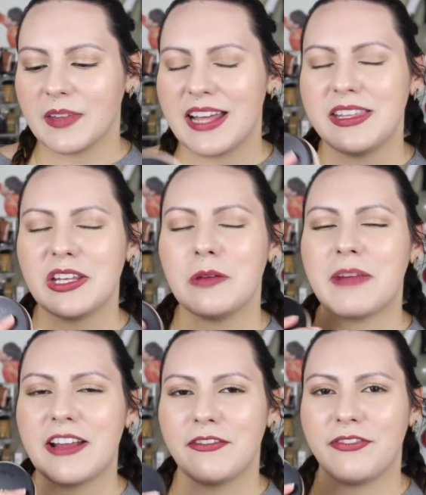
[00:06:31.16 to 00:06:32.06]
I think you
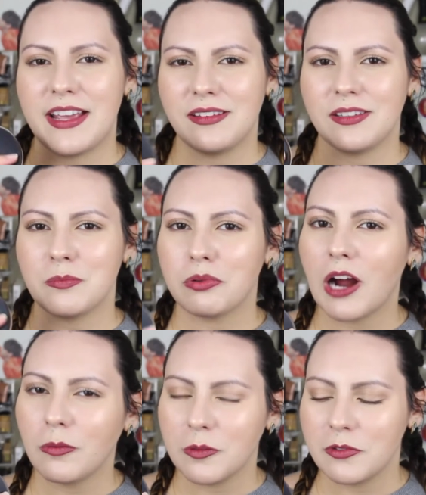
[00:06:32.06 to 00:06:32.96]
might face some
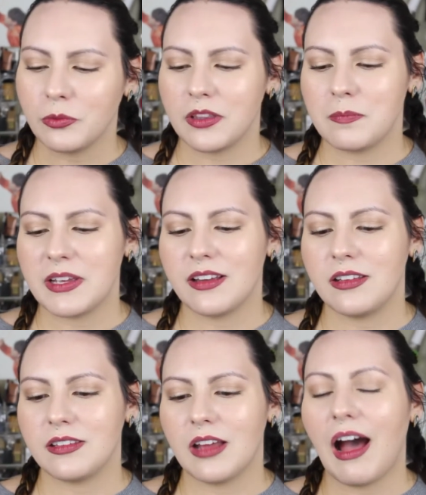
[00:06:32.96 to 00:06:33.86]
problems with it,
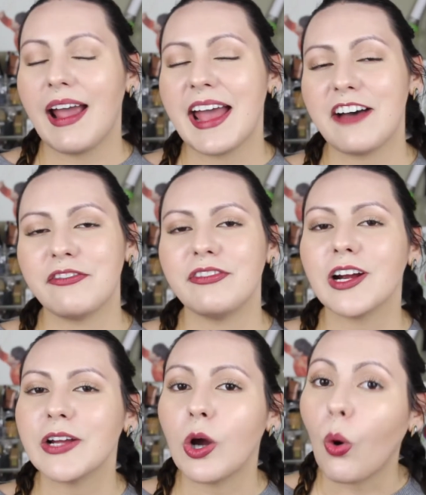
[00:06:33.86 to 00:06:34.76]
because I have
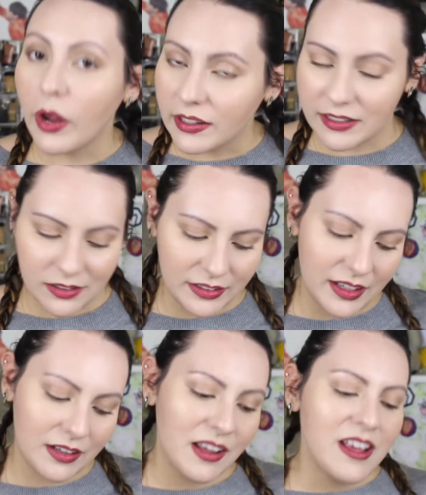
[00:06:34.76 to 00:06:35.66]
very oily
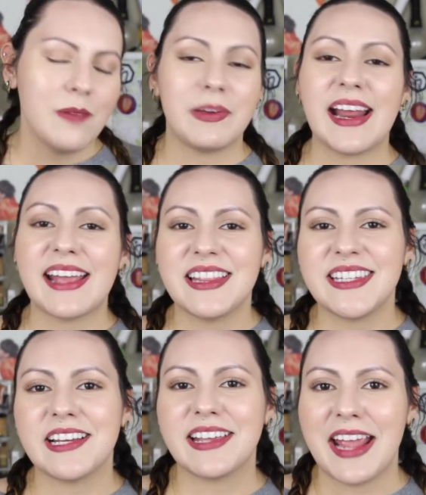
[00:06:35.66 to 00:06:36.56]
skin, but I
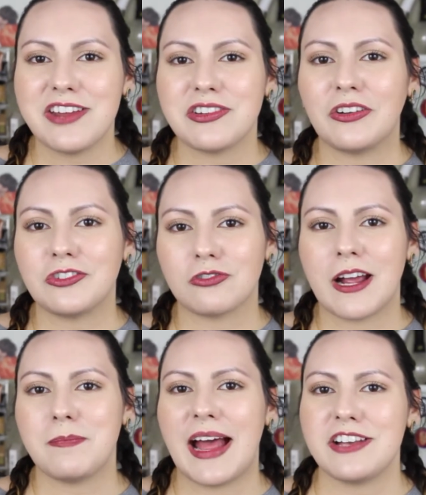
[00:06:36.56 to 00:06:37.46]
get the occasional
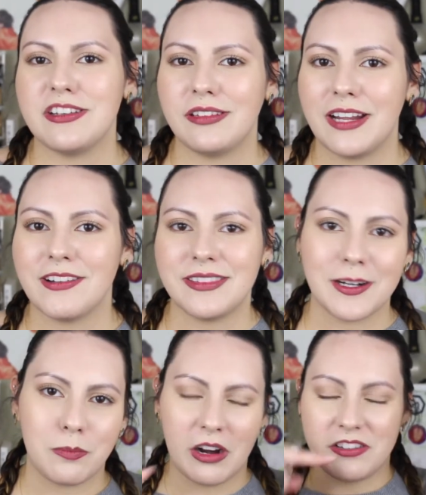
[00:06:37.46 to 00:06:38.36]
dry patches here and
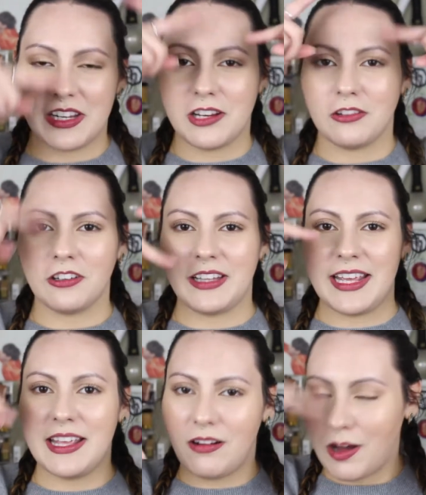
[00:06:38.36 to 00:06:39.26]
there,
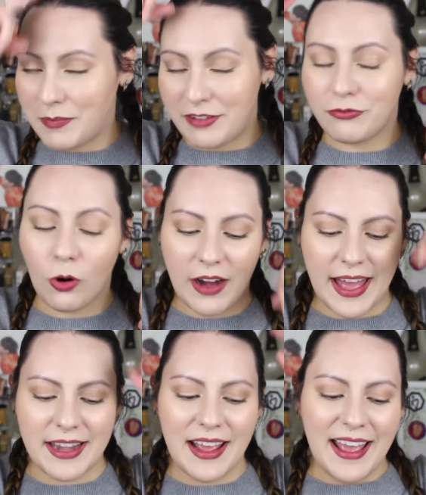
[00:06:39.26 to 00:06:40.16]
particularly on my
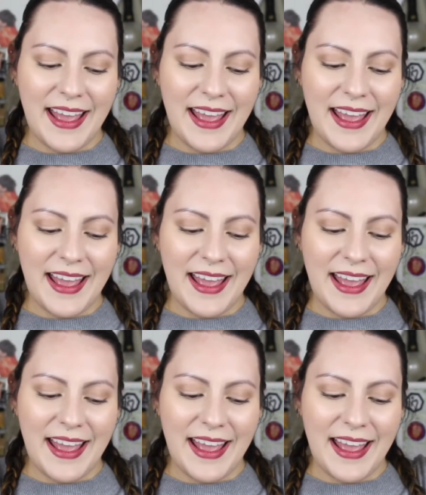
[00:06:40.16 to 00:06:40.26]
forehead,